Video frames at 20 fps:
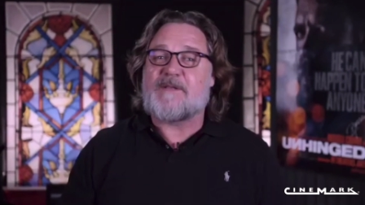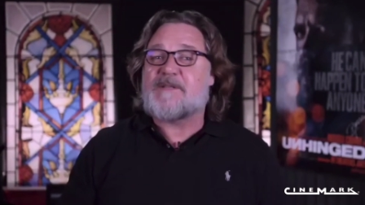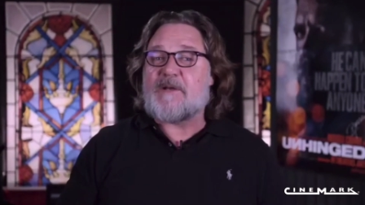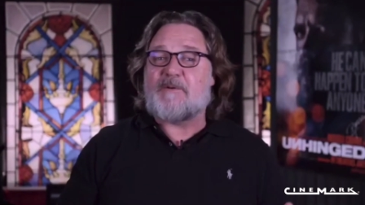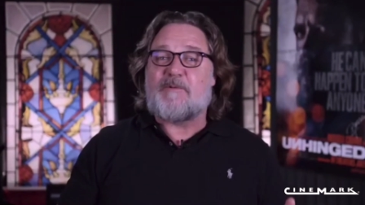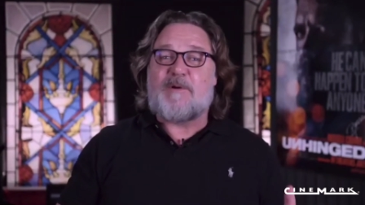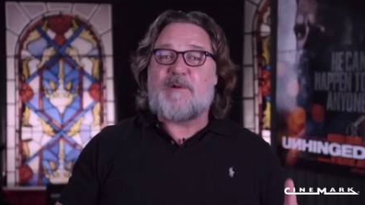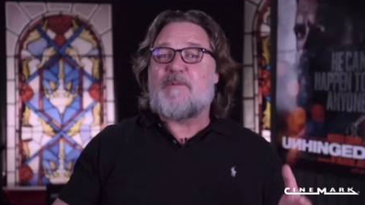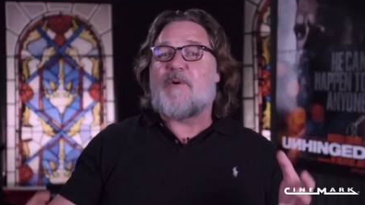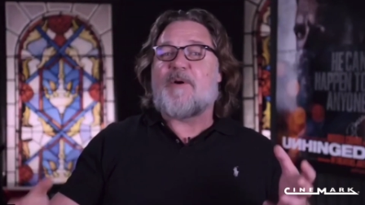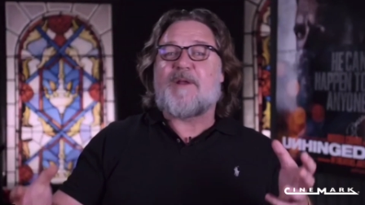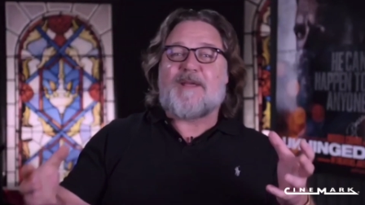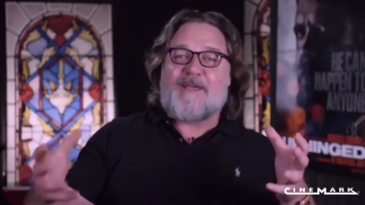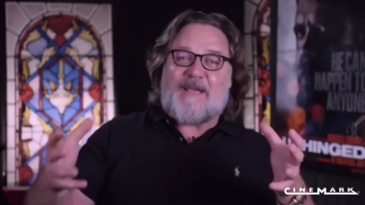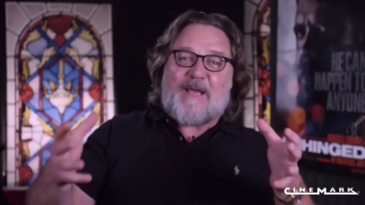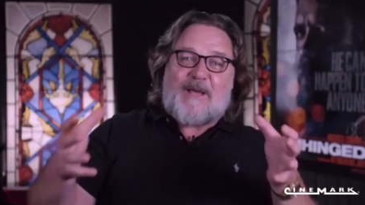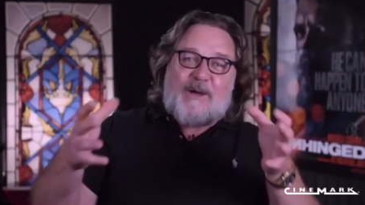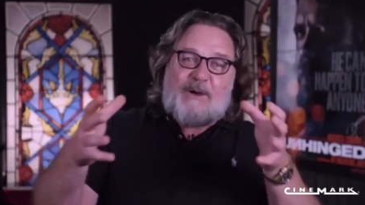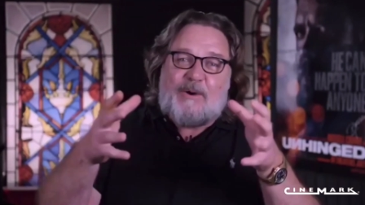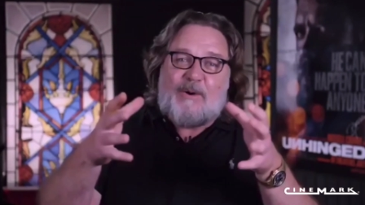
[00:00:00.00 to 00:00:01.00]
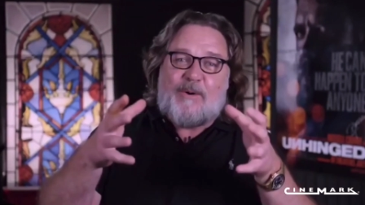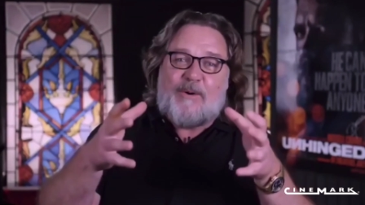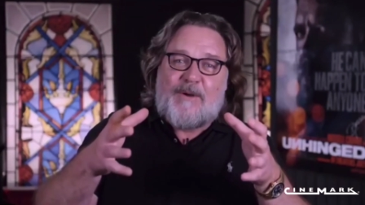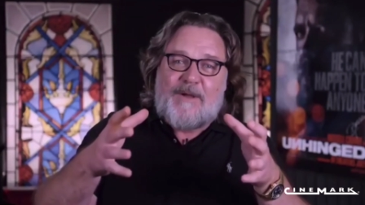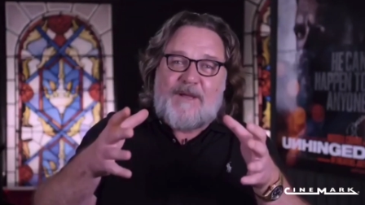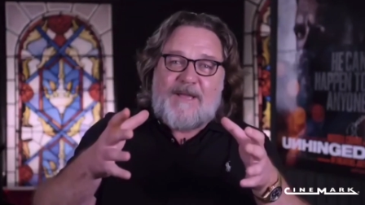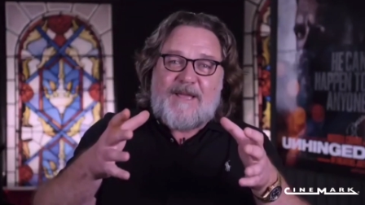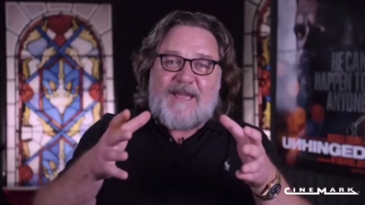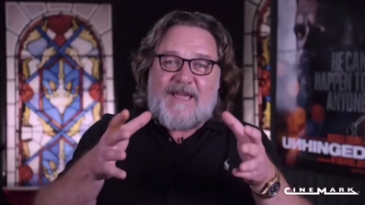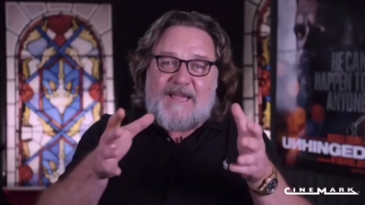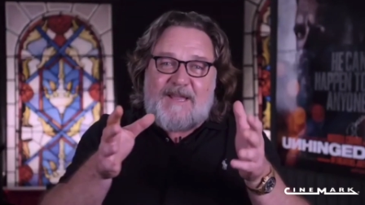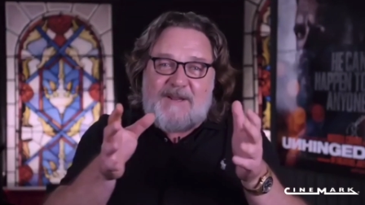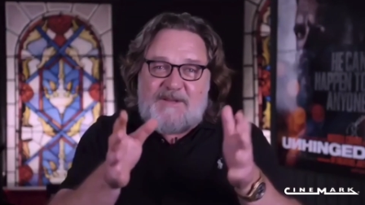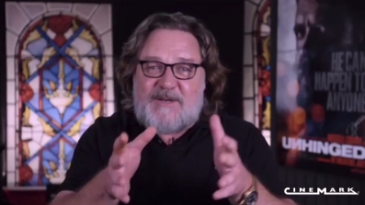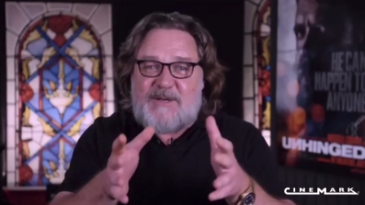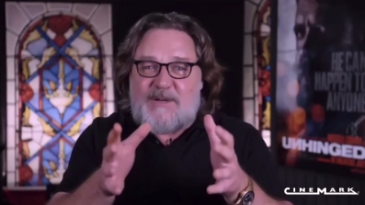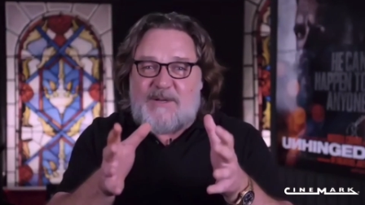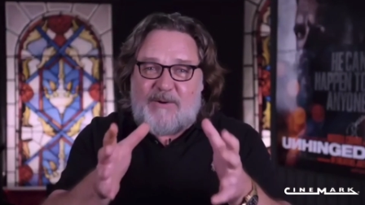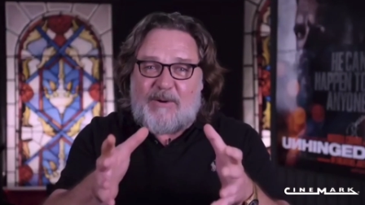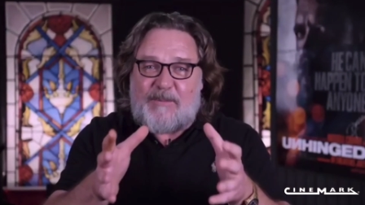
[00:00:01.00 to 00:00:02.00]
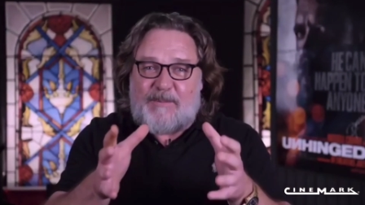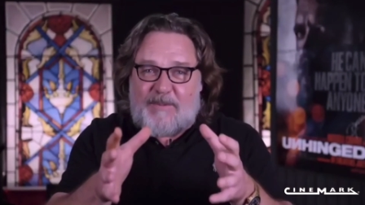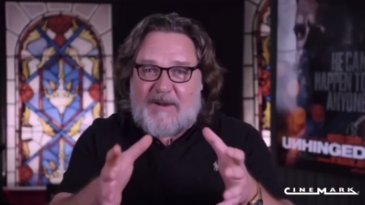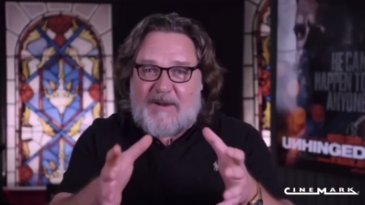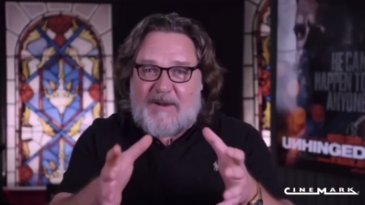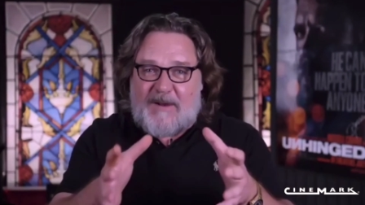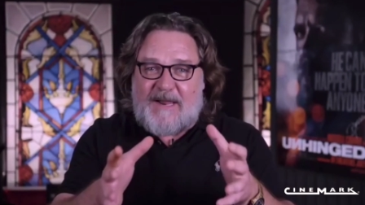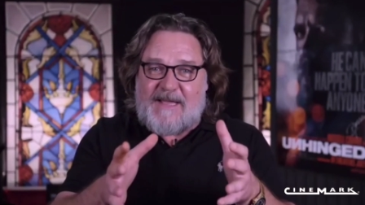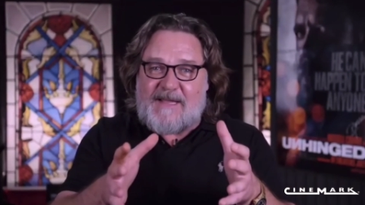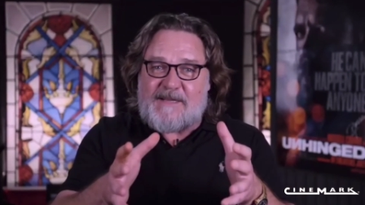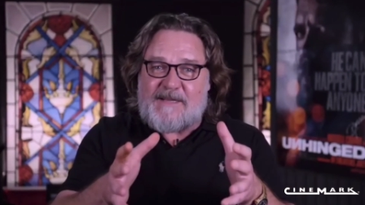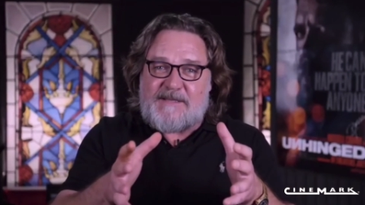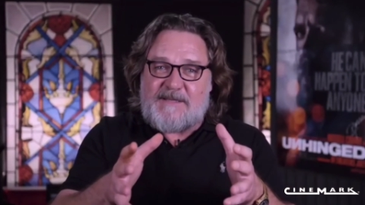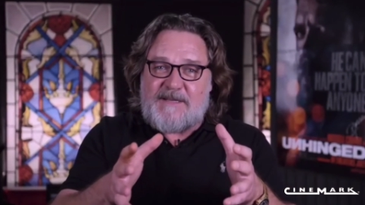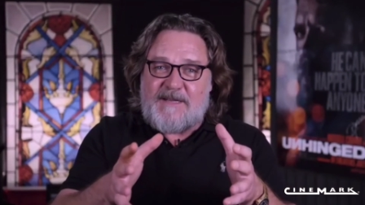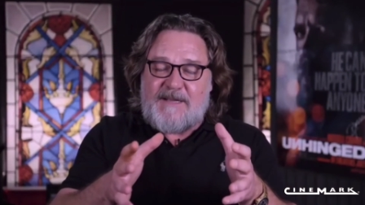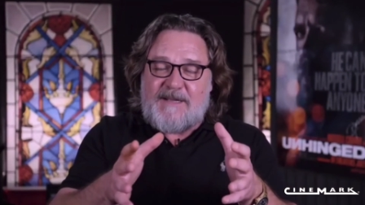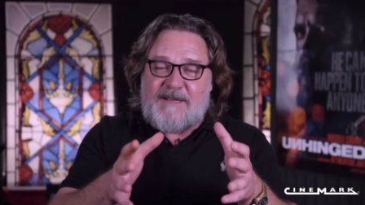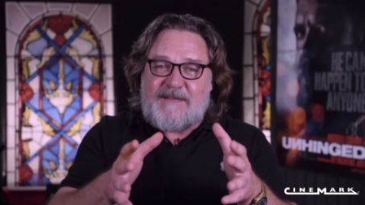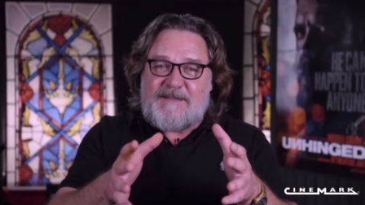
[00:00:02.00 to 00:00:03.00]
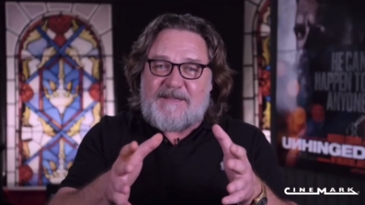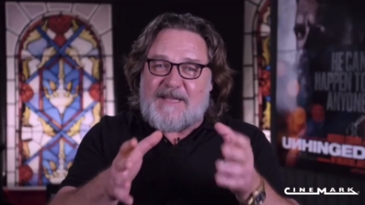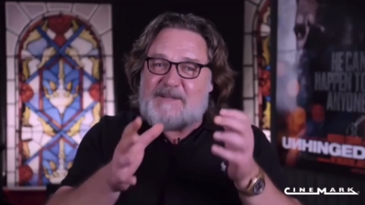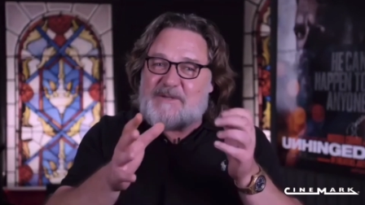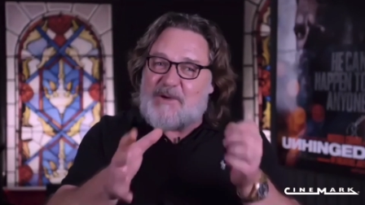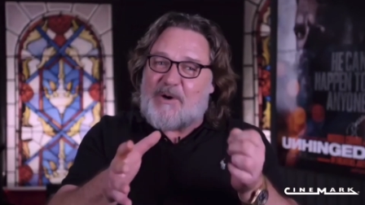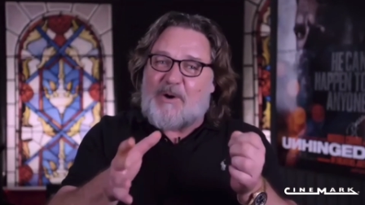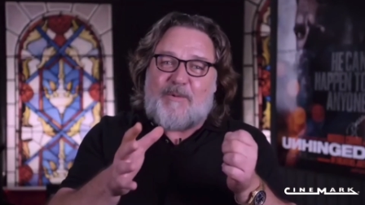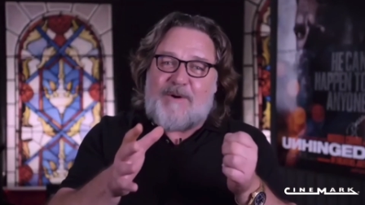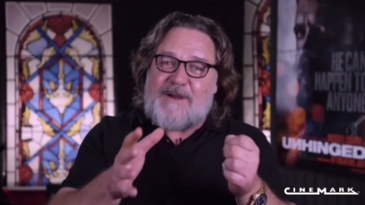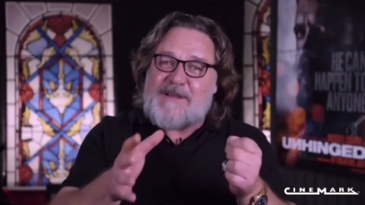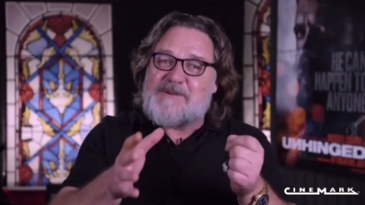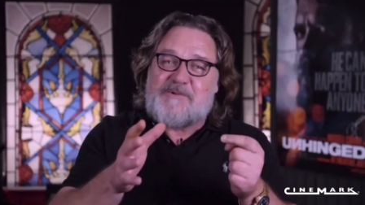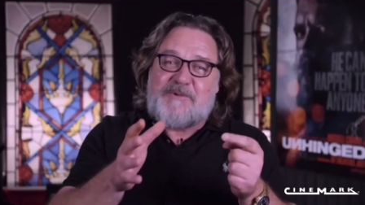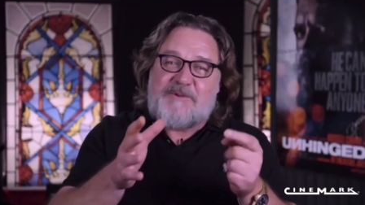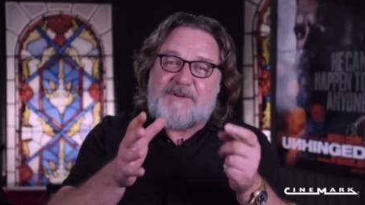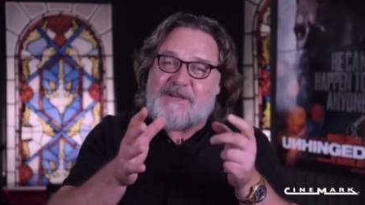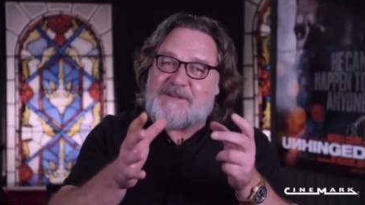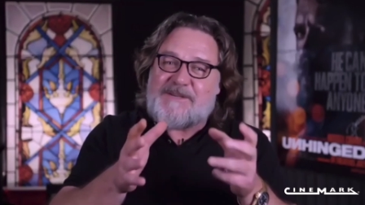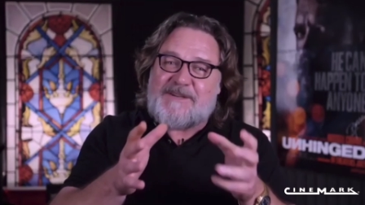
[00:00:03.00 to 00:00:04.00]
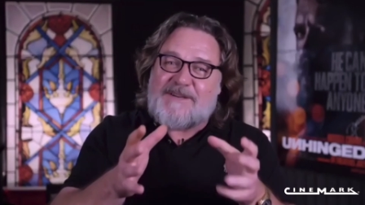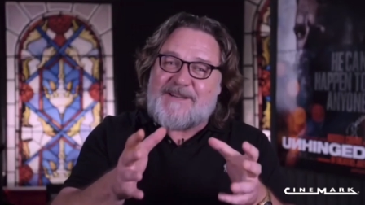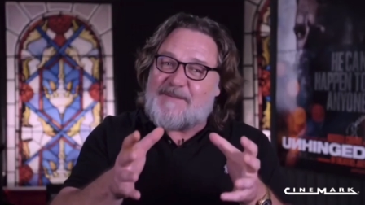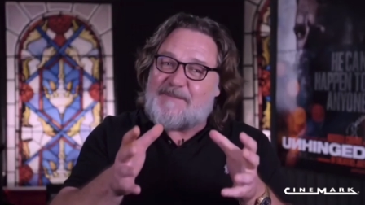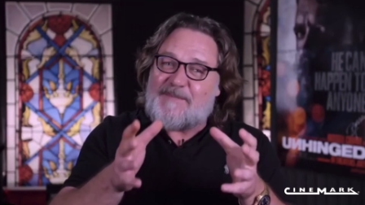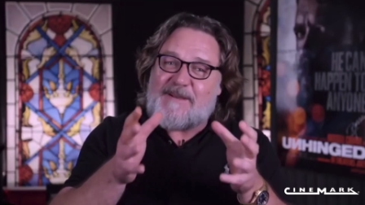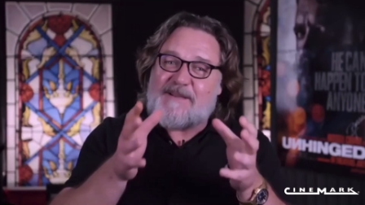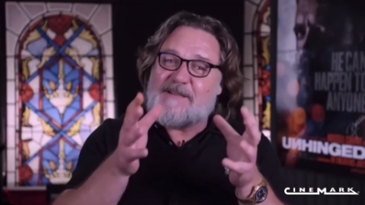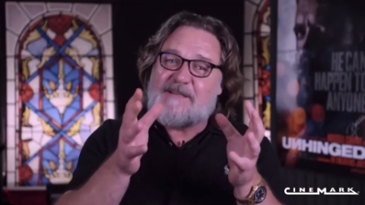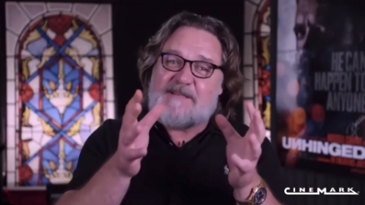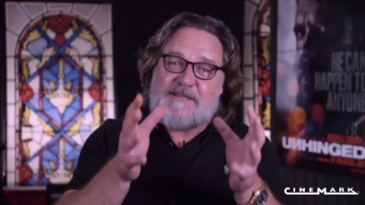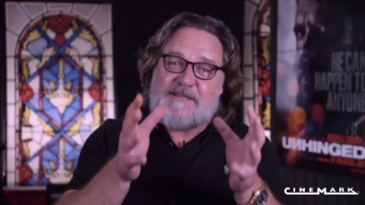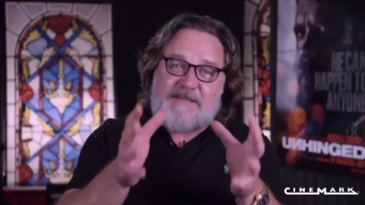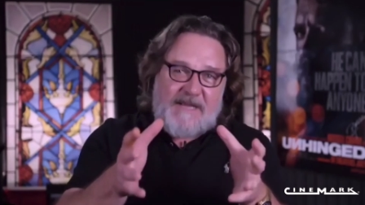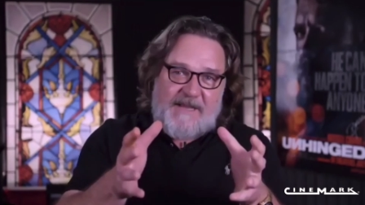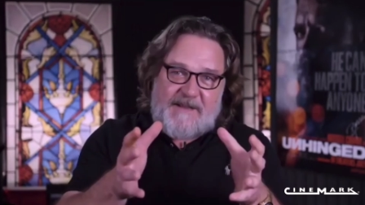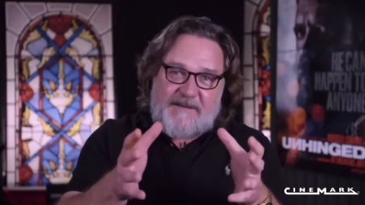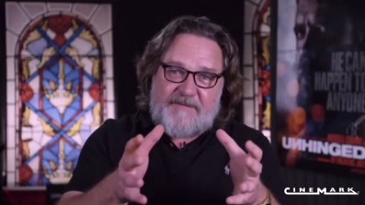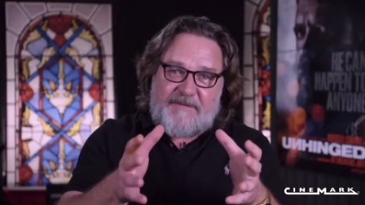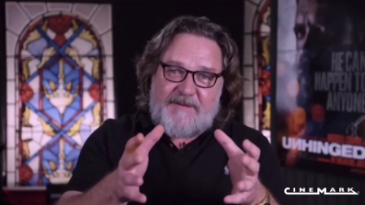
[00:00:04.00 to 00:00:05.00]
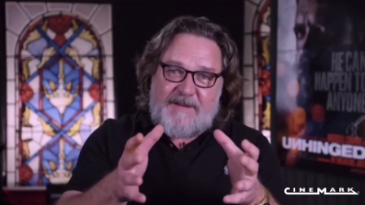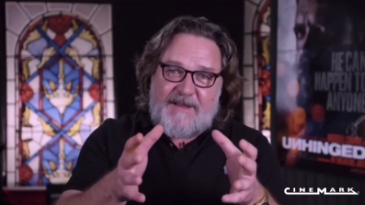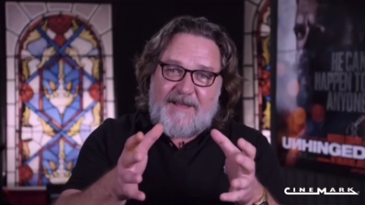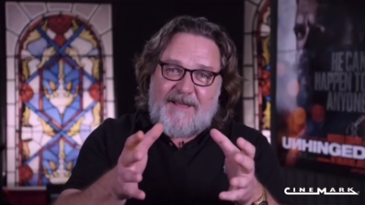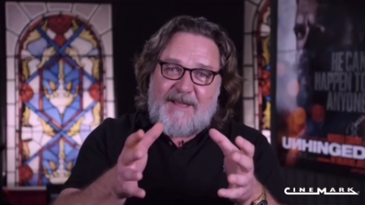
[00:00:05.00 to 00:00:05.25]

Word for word: So we want to go into a place that's always traditionally been safe,